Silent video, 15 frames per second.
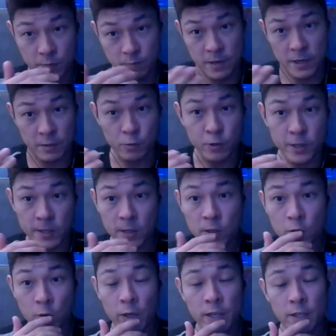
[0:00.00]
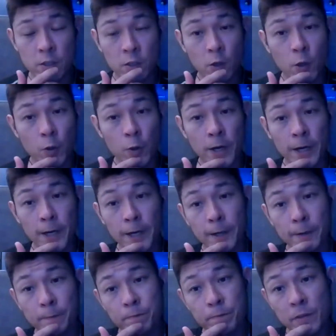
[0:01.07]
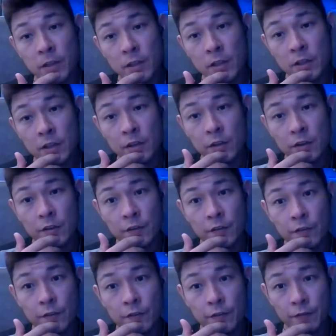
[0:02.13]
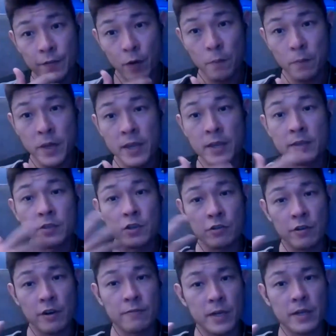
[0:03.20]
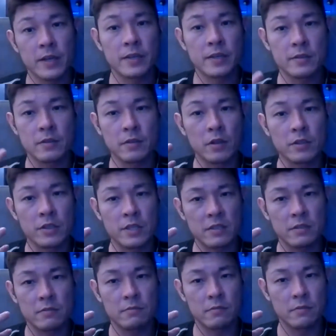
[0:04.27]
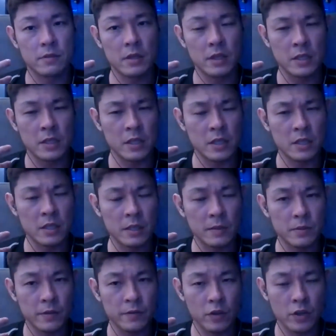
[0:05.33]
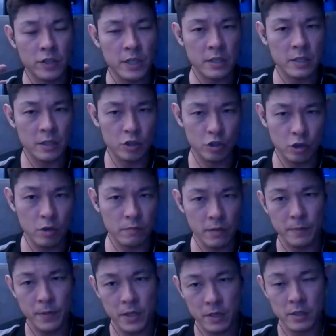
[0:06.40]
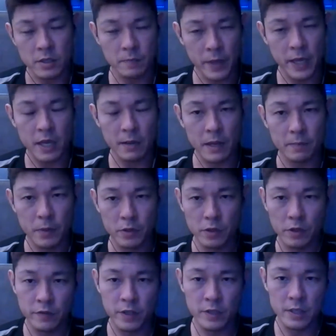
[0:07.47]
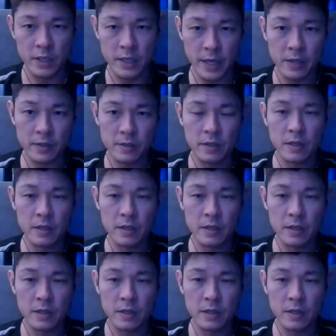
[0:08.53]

Let's put it this way. So for me, it's Krav Maga is not just in terms of not just a job. I mean, it's paying my bills, obviously, yes.